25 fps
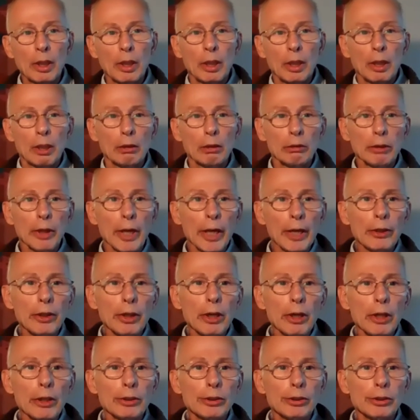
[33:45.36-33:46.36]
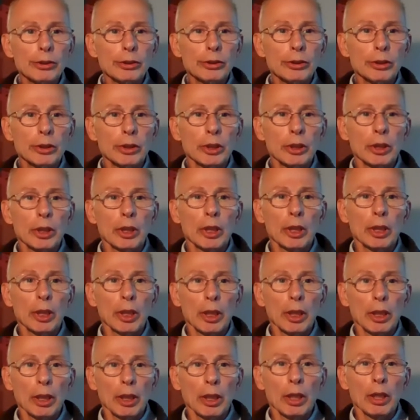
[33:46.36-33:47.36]
Let us
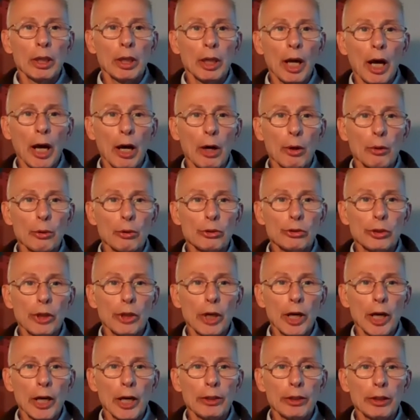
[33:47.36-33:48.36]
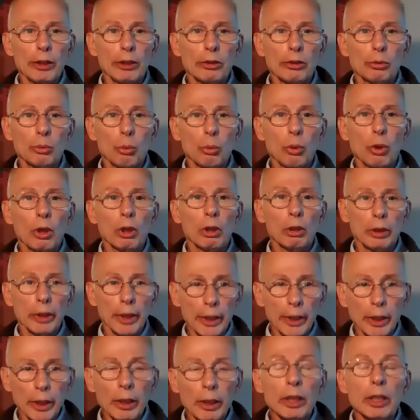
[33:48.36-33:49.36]
outside these walls, let
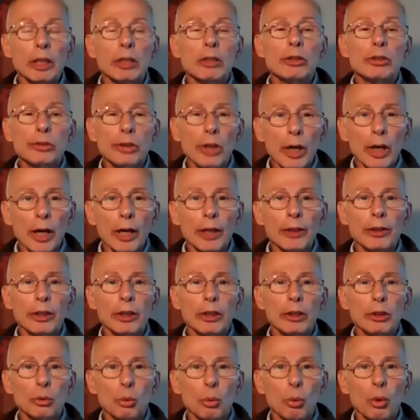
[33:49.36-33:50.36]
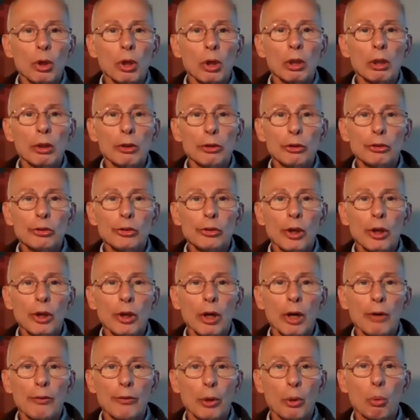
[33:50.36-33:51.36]
it inside these walls
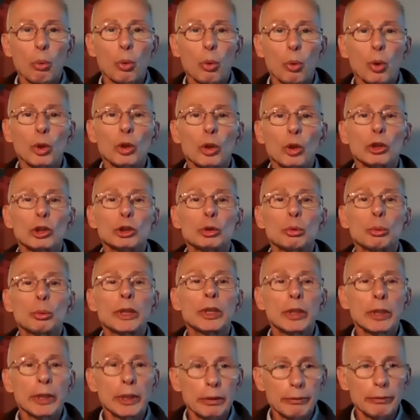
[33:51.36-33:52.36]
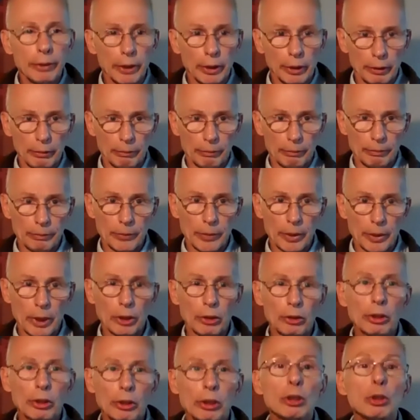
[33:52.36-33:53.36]
of the world we live in
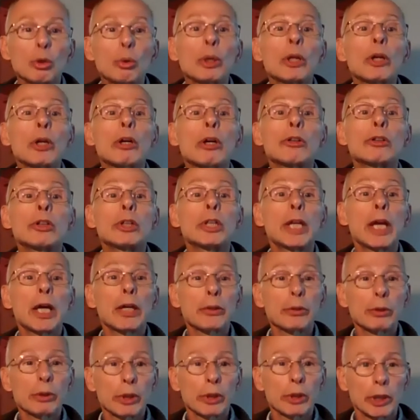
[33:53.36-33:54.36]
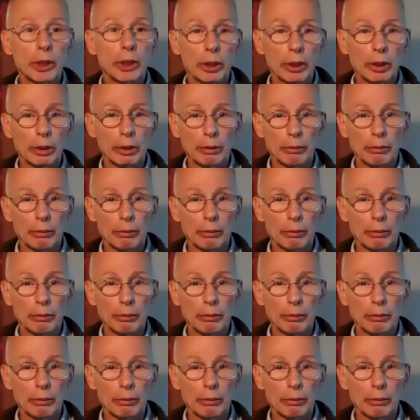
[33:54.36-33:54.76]
until we are together again.